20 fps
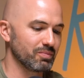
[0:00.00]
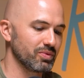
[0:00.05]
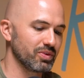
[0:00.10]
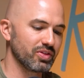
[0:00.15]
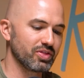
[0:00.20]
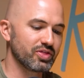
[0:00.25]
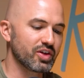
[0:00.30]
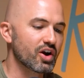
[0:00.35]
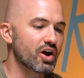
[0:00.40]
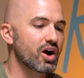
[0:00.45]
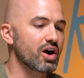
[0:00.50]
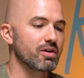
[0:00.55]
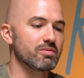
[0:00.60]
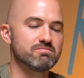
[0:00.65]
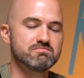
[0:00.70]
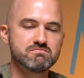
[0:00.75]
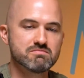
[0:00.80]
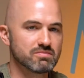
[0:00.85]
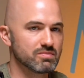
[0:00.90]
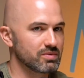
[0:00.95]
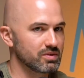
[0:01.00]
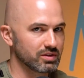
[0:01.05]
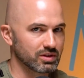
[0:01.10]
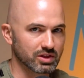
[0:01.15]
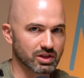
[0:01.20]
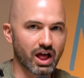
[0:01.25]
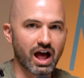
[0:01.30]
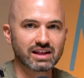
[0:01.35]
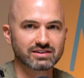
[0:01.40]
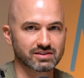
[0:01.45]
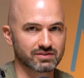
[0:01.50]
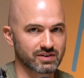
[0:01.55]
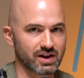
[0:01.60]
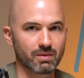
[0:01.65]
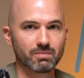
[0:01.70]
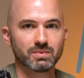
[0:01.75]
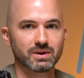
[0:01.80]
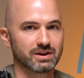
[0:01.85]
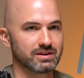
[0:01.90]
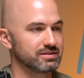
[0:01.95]
there are lots of
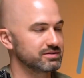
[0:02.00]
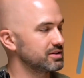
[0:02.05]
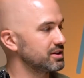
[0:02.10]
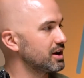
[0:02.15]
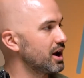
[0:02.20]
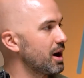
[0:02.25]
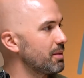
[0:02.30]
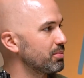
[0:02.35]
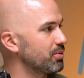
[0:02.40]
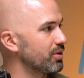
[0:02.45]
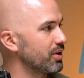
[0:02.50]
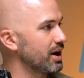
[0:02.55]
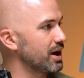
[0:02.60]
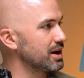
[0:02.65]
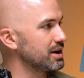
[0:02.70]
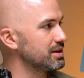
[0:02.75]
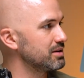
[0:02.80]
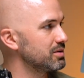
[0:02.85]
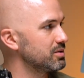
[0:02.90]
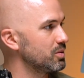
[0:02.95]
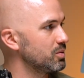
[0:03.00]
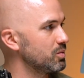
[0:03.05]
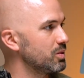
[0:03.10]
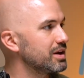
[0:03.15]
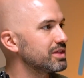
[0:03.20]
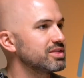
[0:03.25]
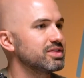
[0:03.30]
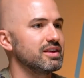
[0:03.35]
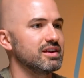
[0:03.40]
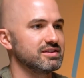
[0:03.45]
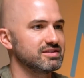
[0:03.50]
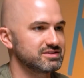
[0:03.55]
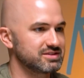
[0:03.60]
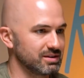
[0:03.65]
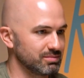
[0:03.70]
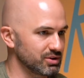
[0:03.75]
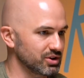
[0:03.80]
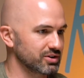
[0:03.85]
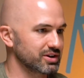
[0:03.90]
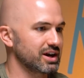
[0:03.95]
companies that operate with these
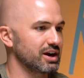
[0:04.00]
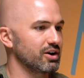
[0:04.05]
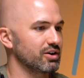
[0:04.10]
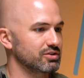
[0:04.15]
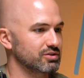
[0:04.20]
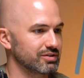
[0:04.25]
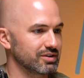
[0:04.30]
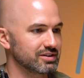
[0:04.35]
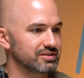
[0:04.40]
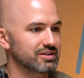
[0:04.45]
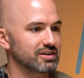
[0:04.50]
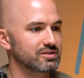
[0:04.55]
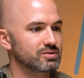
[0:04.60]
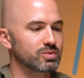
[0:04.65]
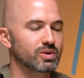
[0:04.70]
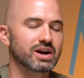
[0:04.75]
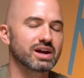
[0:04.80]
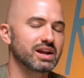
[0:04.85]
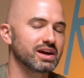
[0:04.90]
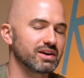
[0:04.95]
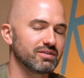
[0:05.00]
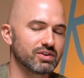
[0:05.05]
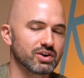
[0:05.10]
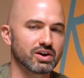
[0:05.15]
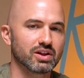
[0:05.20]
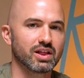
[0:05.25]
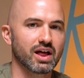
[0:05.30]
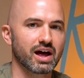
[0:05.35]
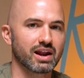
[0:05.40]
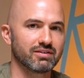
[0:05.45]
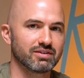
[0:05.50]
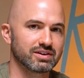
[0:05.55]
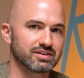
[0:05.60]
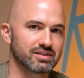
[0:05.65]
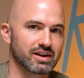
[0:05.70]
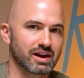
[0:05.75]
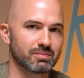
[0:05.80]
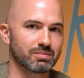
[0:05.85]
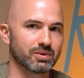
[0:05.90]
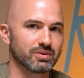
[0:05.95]
similar characteristics. We're going to give you a lot of
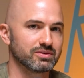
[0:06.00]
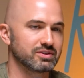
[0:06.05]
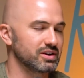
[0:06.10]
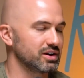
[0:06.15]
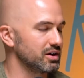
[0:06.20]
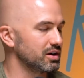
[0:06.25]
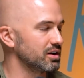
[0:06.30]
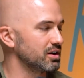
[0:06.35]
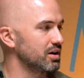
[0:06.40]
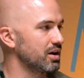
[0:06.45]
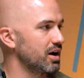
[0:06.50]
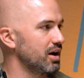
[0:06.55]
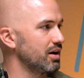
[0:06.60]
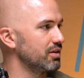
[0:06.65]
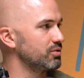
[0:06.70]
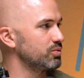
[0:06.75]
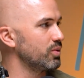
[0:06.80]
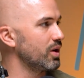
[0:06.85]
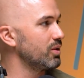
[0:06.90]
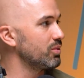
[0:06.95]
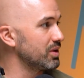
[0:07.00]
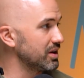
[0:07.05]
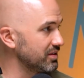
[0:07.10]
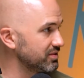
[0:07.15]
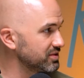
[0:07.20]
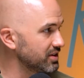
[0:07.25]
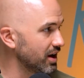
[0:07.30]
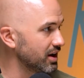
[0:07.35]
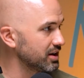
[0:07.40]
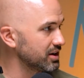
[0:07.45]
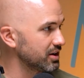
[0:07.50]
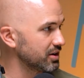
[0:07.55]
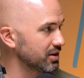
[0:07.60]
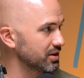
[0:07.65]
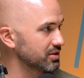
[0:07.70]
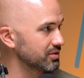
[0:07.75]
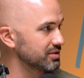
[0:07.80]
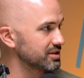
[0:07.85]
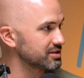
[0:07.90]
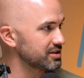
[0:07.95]
examples here of what we've done here at
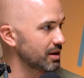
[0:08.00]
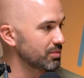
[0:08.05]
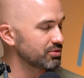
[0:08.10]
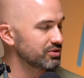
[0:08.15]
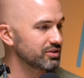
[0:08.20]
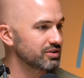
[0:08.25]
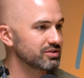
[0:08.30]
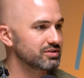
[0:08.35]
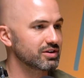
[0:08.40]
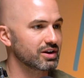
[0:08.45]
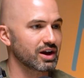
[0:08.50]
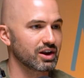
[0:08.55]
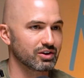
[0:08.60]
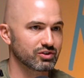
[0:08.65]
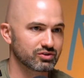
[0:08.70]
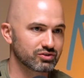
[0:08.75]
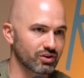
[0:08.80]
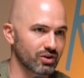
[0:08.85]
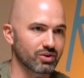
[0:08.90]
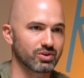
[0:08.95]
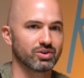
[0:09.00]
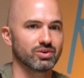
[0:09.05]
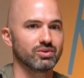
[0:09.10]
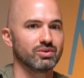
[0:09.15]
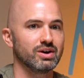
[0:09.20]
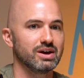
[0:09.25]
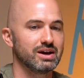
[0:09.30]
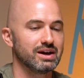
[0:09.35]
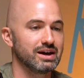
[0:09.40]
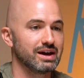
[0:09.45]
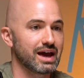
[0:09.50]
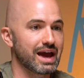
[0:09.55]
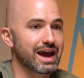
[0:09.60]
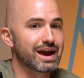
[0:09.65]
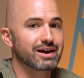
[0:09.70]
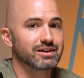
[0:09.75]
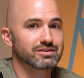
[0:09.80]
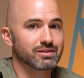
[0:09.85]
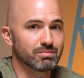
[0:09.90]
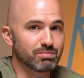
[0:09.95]
The Receptionist to kind of show you, hey,
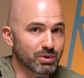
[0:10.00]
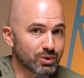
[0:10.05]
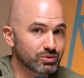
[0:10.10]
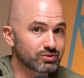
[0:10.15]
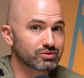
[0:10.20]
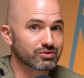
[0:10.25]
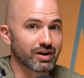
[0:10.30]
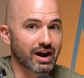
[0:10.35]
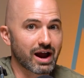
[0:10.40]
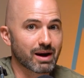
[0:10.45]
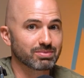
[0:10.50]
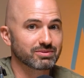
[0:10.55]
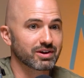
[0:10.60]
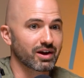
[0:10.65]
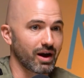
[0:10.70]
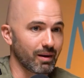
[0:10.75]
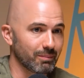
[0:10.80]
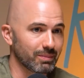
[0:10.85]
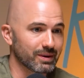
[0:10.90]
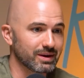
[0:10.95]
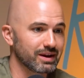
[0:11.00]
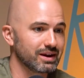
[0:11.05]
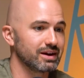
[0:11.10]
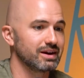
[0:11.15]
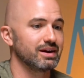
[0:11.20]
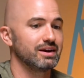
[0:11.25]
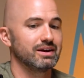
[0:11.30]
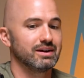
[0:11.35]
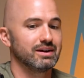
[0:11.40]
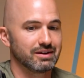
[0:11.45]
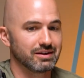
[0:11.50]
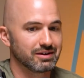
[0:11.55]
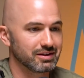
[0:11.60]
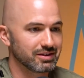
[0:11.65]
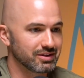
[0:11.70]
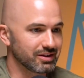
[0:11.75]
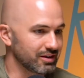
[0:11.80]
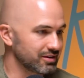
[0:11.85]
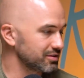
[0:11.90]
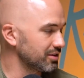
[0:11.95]
as a bootstrapped company,
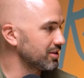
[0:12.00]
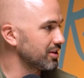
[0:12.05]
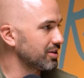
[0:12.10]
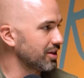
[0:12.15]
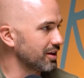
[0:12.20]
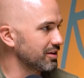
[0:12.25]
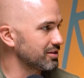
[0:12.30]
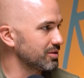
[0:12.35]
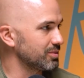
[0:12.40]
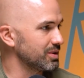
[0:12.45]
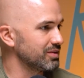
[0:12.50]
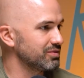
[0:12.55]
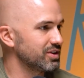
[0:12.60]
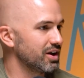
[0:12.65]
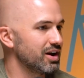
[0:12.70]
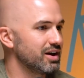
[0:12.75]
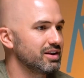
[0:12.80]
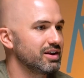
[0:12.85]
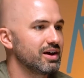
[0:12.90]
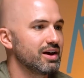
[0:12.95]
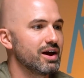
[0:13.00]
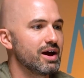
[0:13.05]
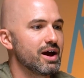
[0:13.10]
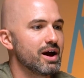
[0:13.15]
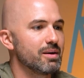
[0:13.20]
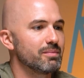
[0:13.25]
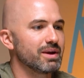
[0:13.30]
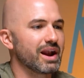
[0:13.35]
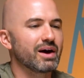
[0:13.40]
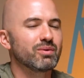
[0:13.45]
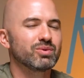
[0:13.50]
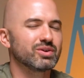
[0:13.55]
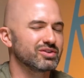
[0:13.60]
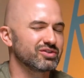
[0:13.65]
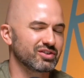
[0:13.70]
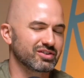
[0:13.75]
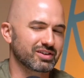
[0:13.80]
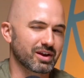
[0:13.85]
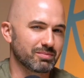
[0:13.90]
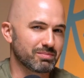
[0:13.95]
these are the things that we've done. But I want to
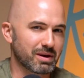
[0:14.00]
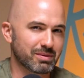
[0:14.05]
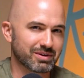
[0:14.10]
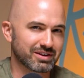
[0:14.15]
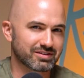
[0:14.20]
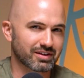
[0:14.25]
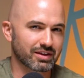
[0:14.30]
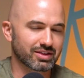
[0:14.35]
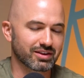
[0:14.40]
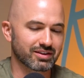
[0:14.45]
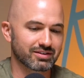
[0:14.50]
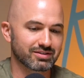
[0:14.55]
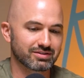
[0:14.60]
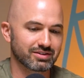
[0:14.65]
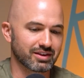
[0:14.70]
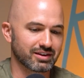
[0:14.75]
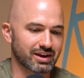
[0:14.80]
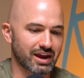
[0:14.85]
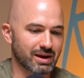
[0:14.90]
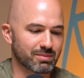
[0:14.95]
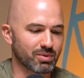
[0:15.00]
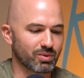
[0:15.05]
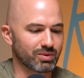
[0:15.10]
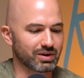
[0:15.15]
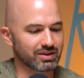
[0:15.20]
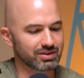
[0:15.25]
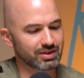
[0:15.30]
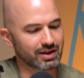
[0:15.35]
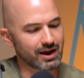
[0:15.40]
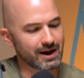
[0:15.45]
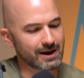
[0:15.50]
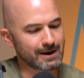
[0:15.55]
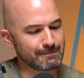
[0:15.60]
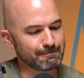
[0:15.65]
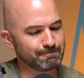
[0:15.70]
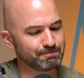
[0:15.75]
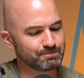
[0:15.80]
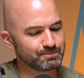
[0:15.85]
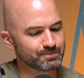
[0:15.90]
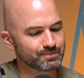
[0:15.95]
just maybe set the table with,
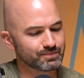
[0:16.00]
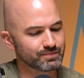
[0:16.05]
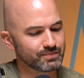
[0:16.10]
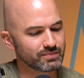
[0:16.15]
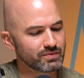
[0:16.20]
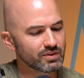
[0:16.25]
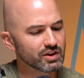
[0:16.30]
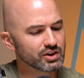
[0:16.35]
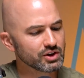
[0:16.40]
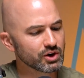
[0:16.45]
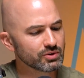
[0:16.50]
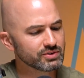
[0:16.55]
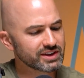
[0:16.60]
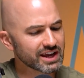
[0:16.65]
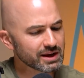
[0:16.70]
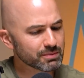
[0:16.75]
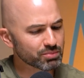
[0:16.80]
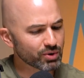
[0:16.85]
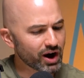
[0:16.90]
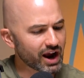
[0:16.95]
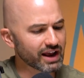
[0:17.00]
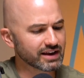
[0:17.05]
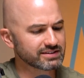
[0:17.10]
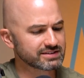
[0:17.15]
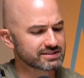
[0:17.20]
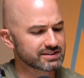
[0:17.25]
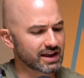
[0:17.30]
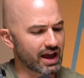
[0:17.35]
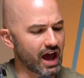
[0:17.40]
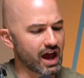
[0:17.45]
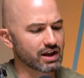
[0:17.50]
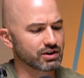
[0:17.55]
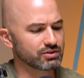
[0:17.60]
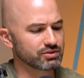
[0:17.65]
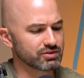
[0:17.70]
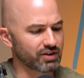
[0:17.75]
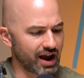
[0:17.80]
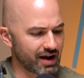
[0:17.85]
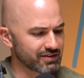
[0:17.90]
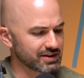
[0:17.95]
Dan Price at
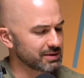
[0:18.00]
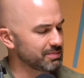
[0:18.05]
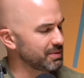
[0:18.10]
Gravity